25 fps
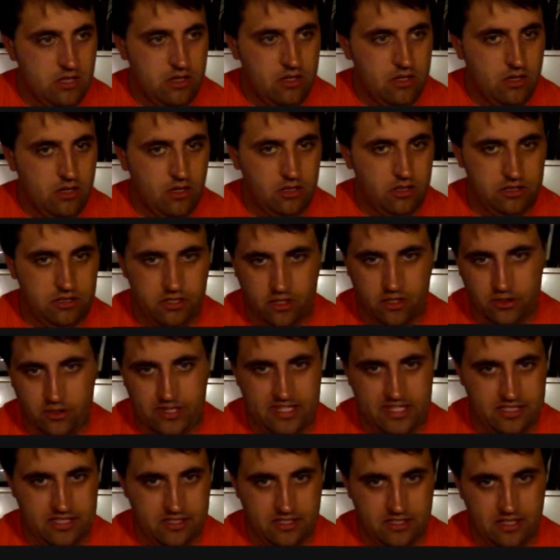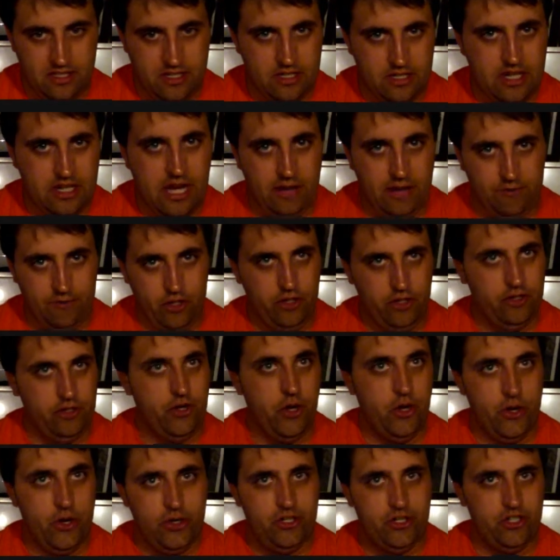also his cover on
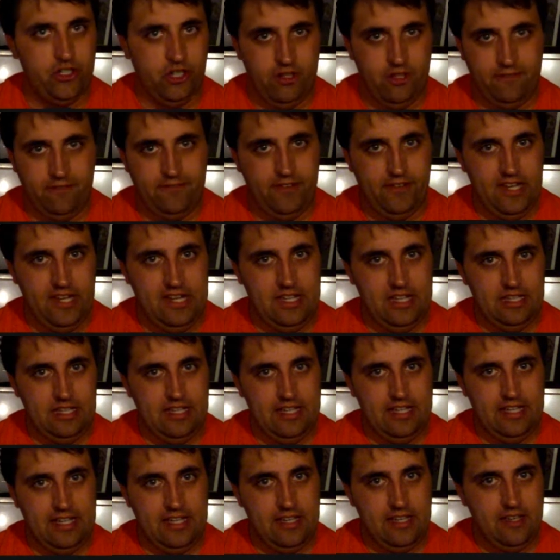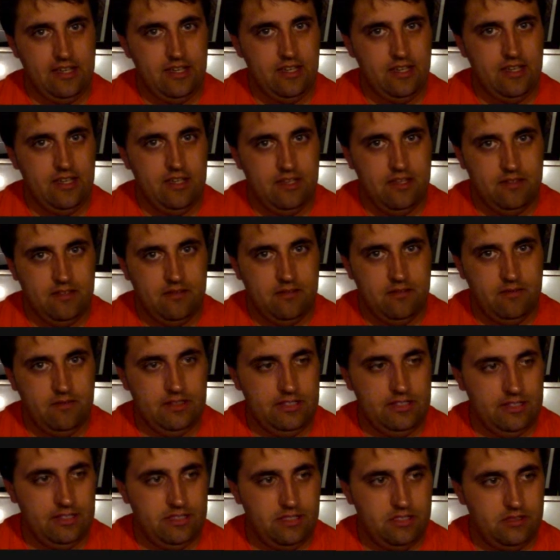Hooked on a Feeling with
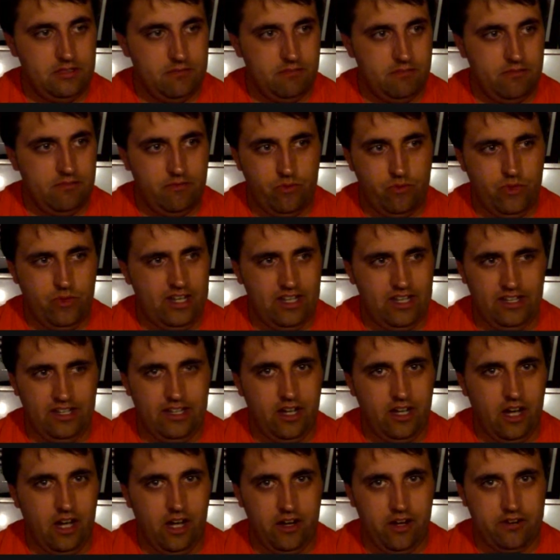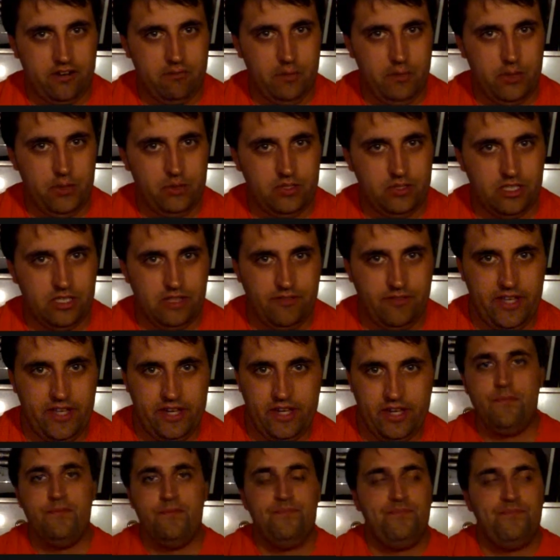this really odd music
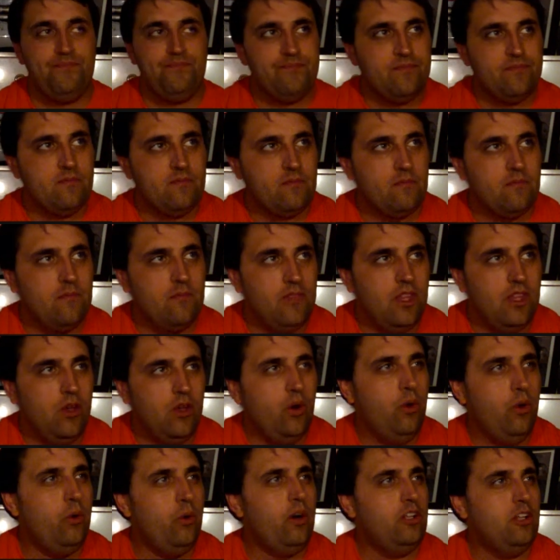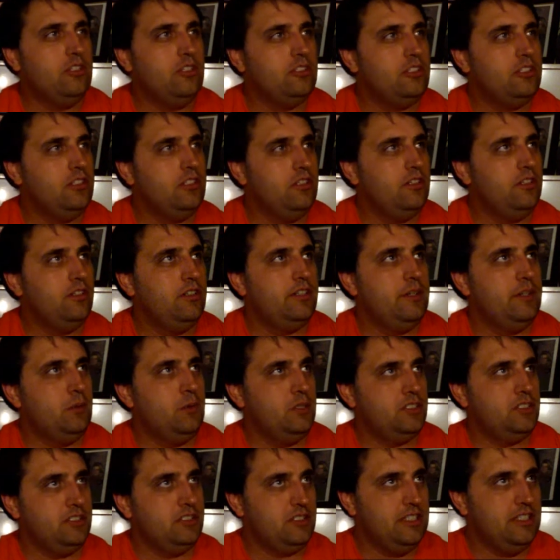video. Oh, also there
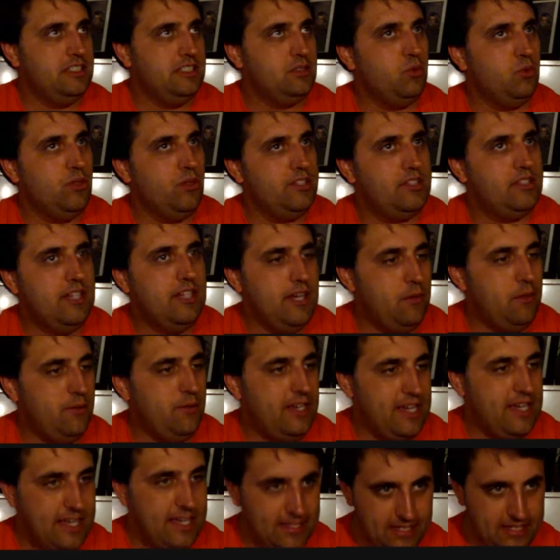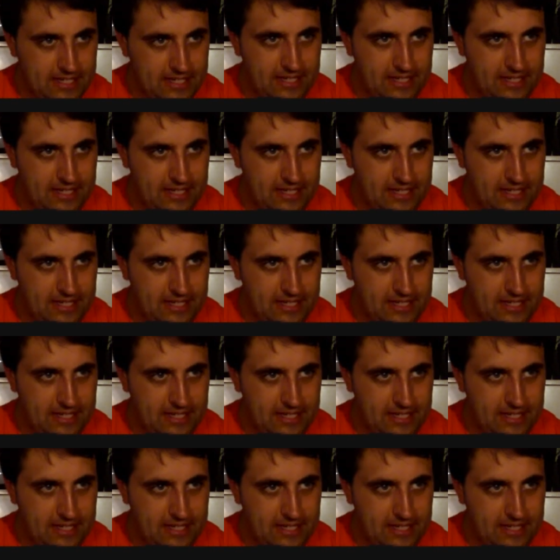was this one time when he had